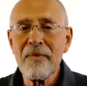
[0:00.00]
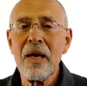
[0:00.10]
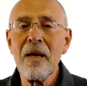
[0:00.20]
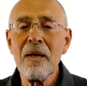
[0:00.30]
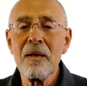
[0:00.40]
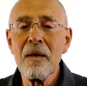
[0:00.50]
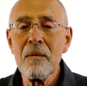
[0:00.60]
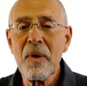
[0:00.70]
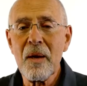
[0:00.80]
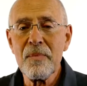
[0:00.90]
and
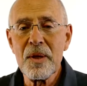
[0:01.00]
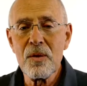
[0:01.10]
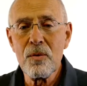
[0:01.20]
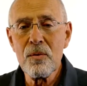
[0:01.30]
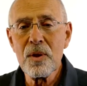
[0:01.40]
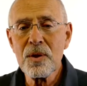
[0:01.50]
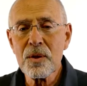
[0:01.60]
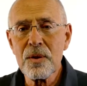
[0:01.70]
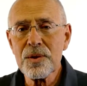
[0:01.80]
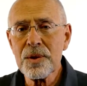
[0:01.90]
I'm happy to do this
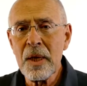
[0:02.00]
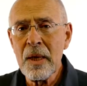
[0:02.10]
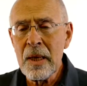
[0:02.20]
because,